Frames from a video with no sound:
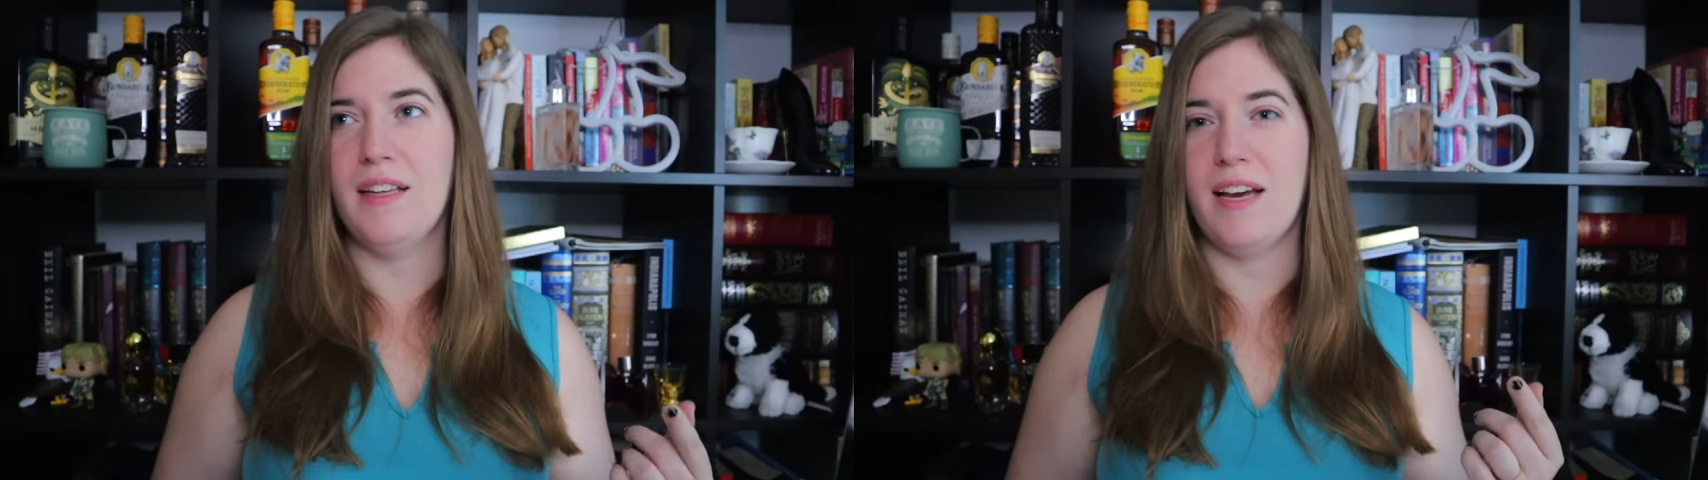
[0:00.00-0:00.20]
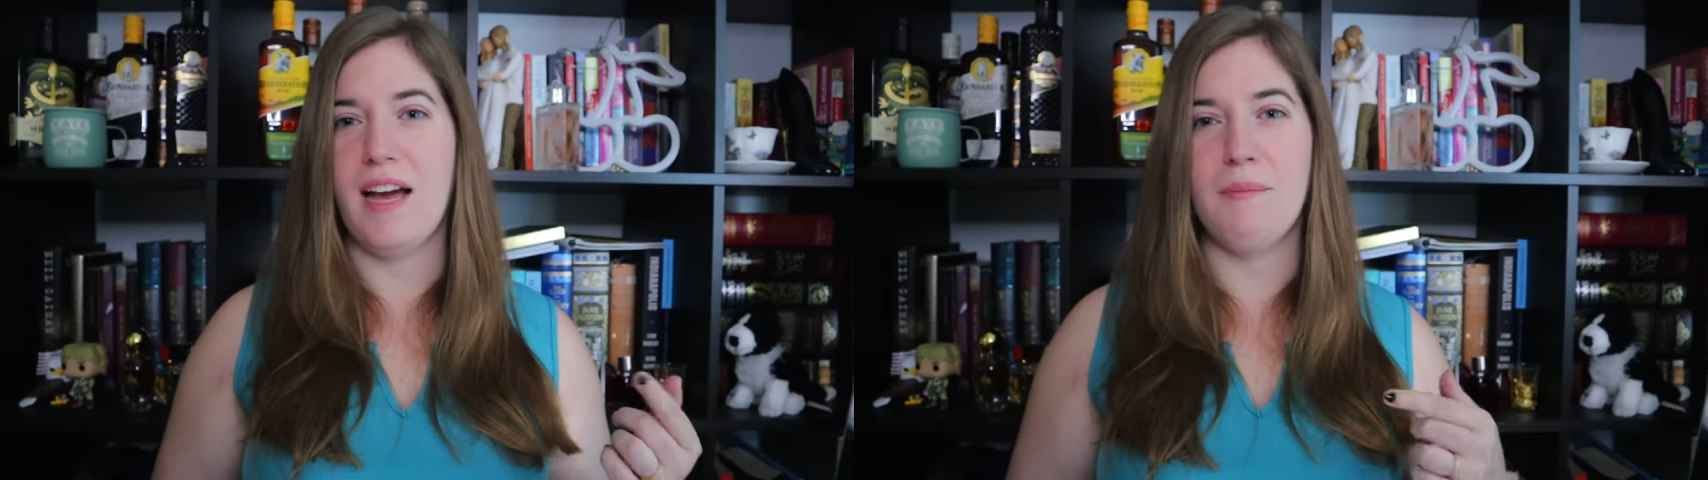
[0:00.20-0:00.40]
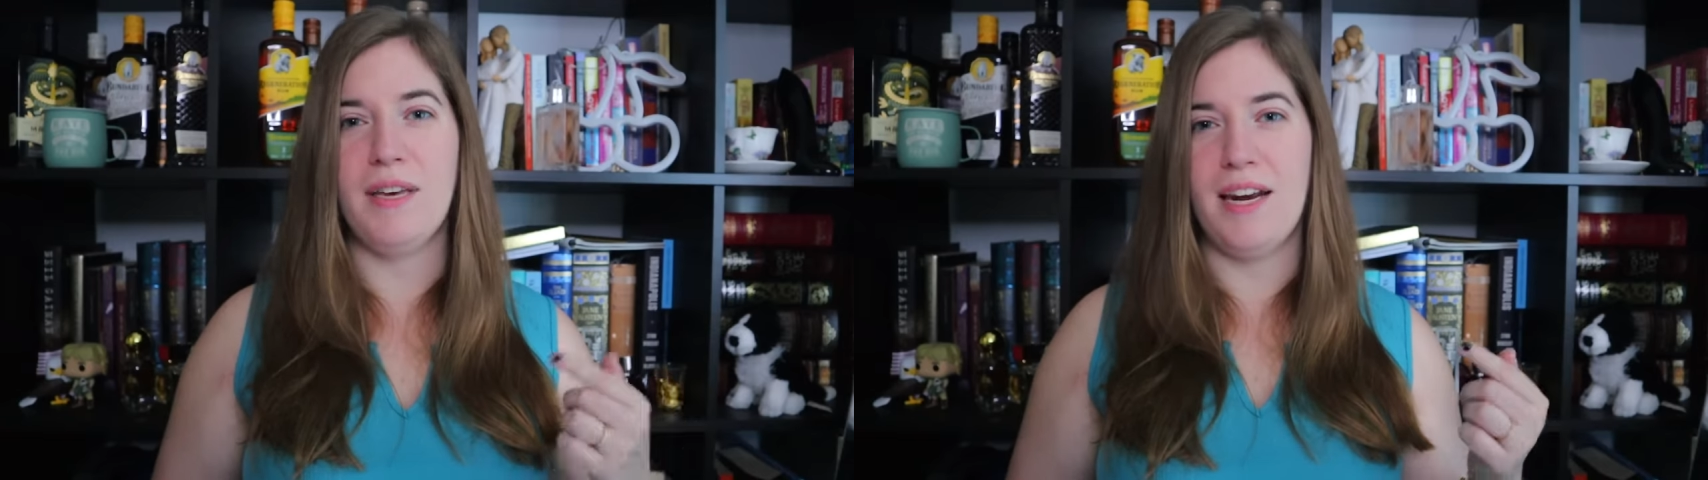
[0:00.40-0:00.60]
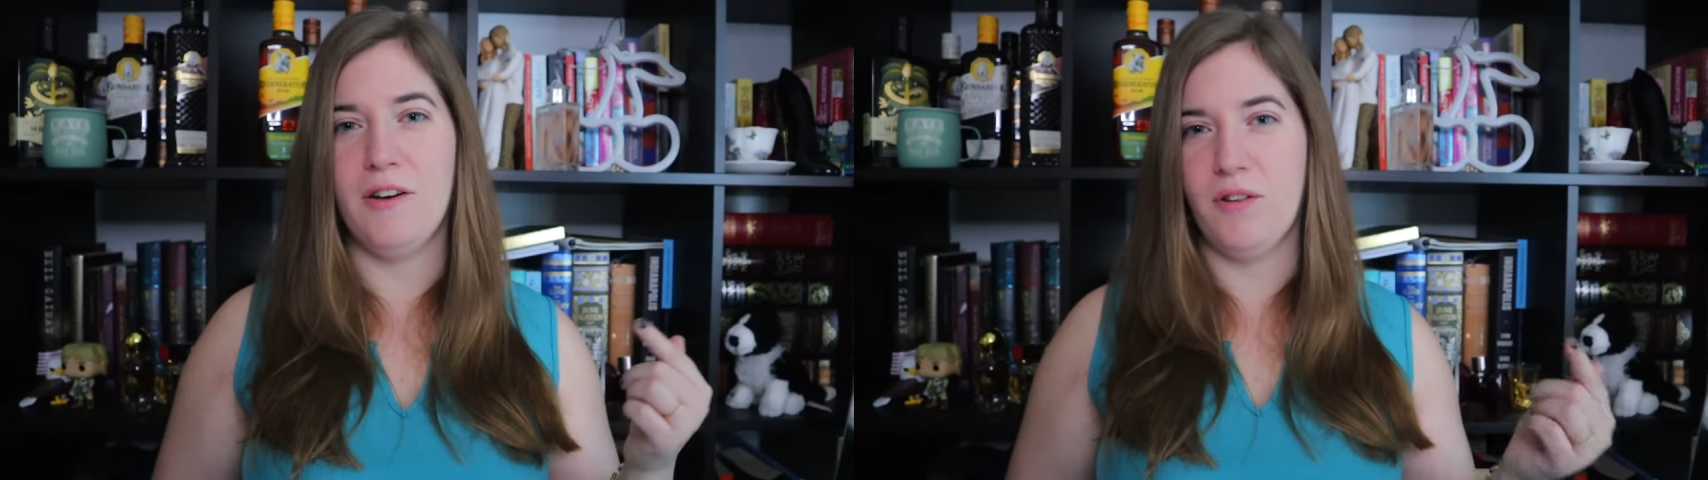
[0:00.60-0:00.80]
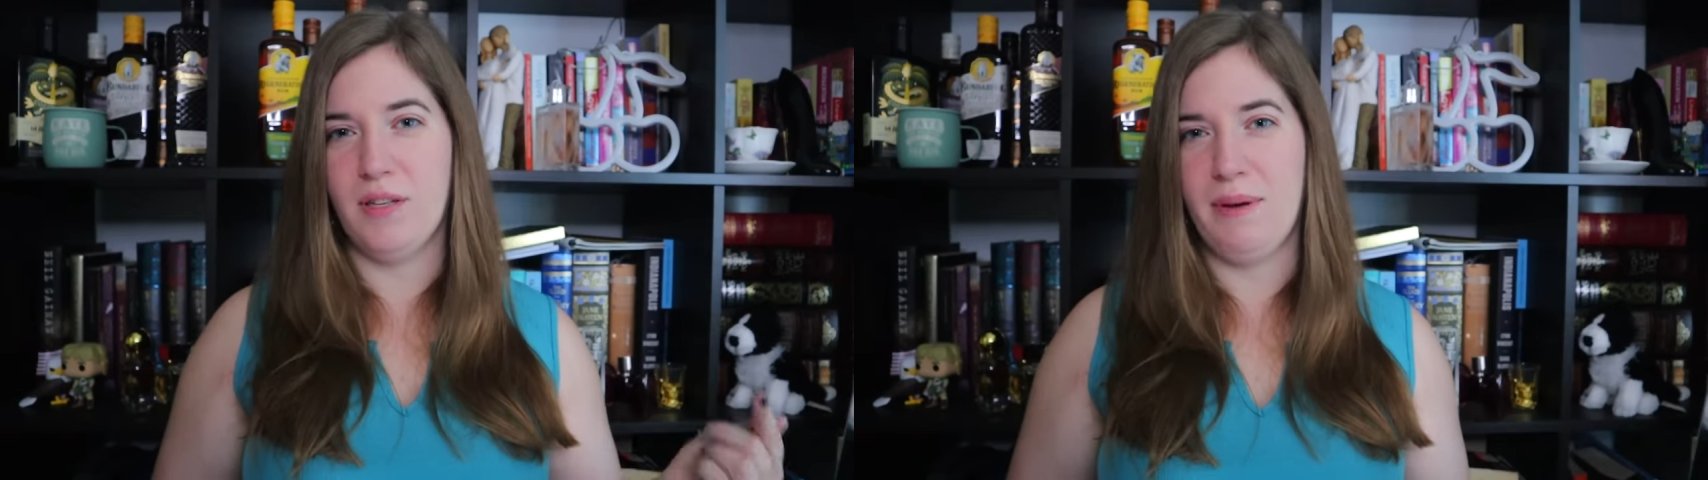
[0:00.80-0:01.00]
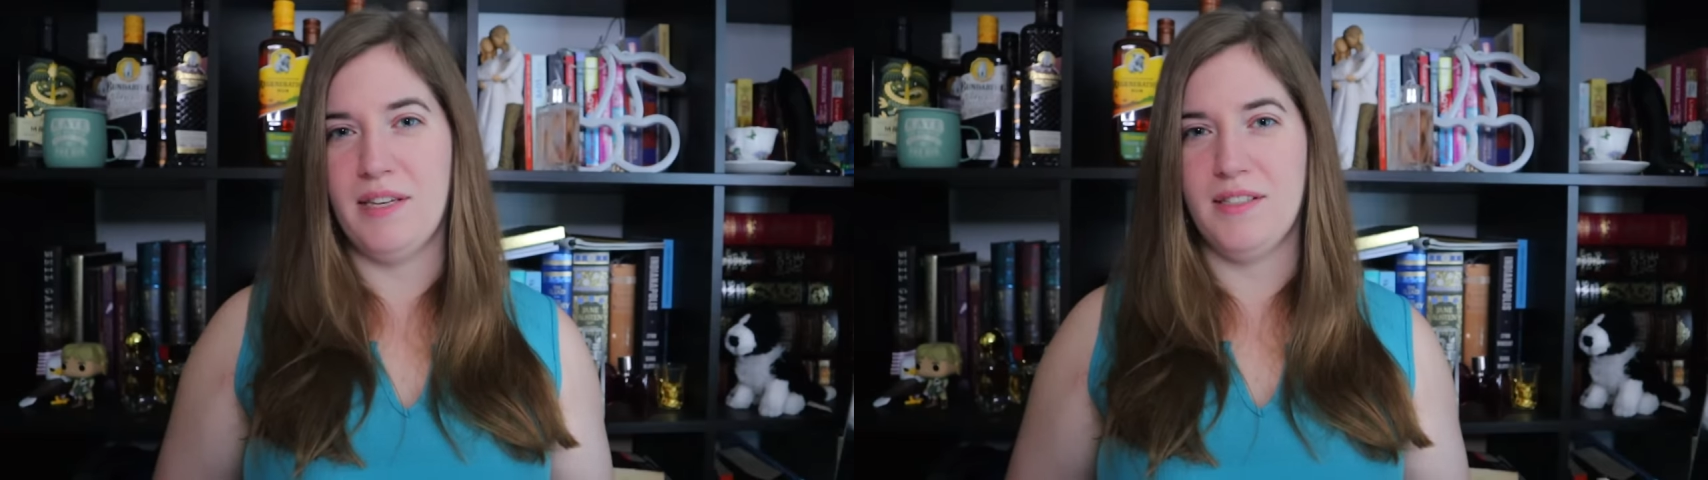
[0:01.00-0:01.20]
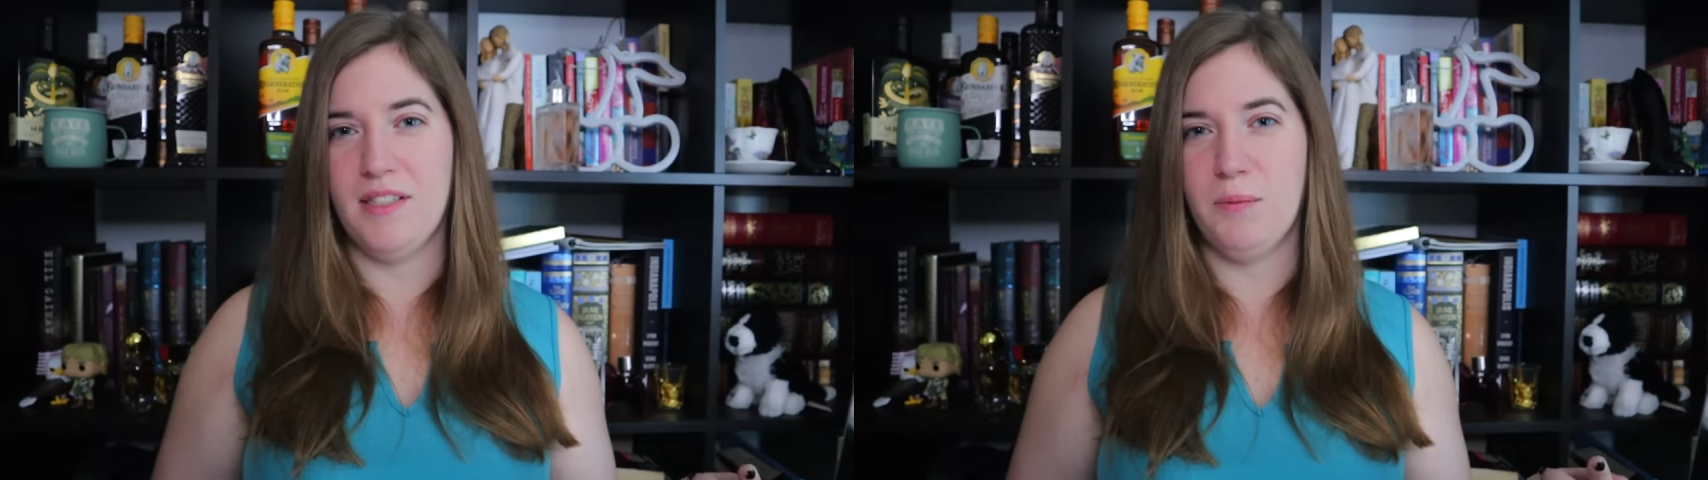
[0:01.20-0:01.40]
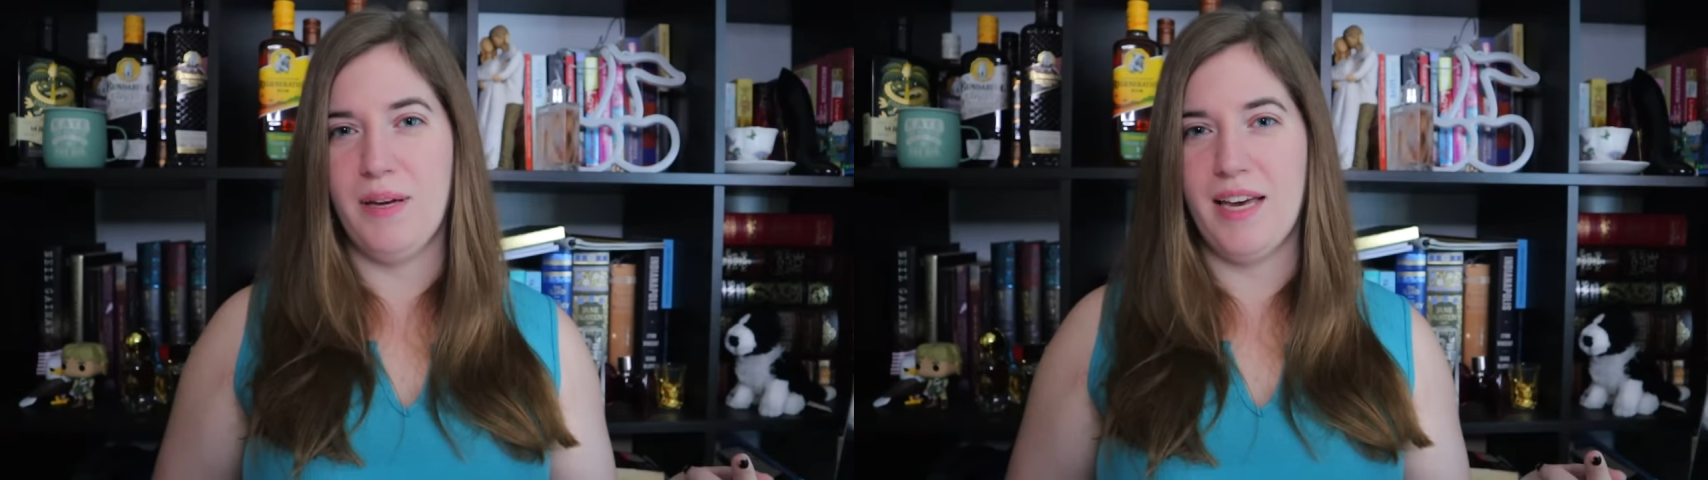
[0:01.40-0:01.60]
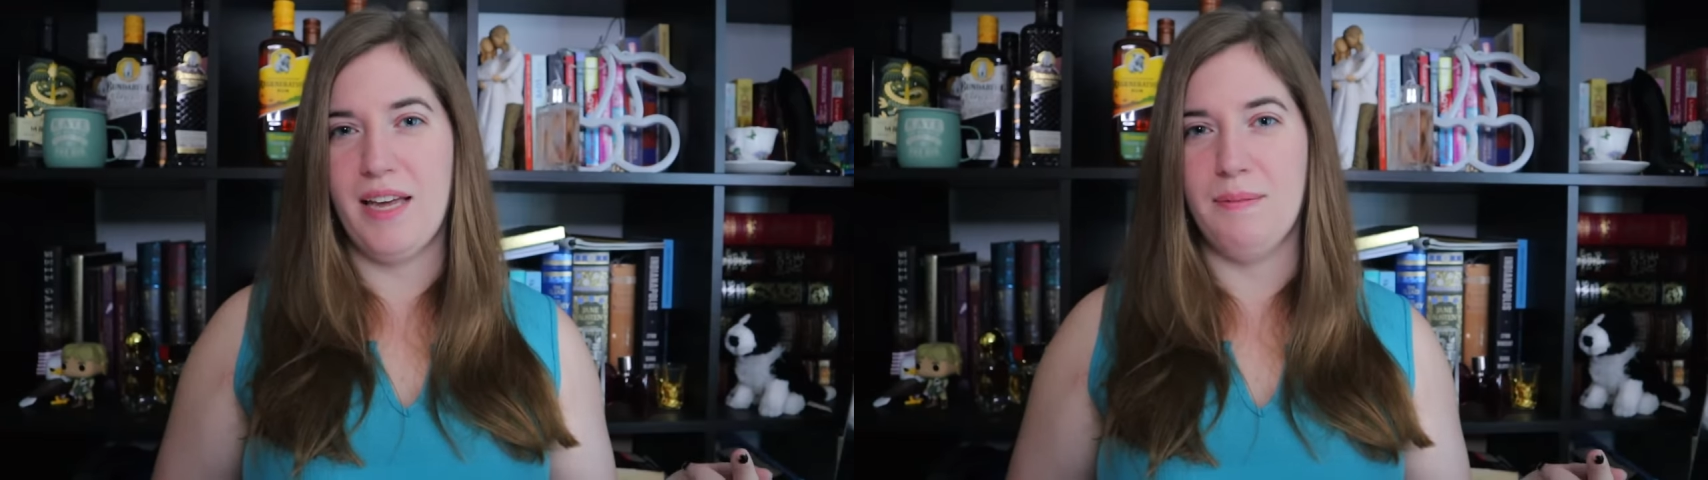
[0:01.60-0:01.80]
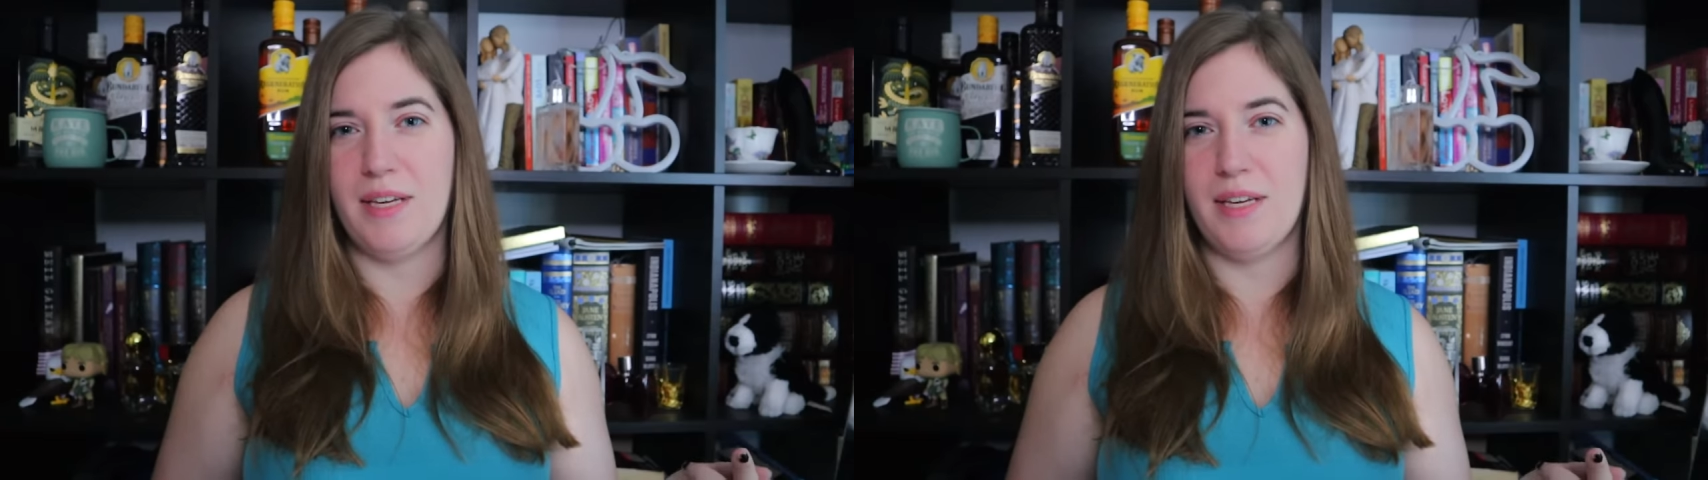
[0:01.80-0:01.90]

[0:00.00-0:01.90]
like, I'm getting on the piss this weekend,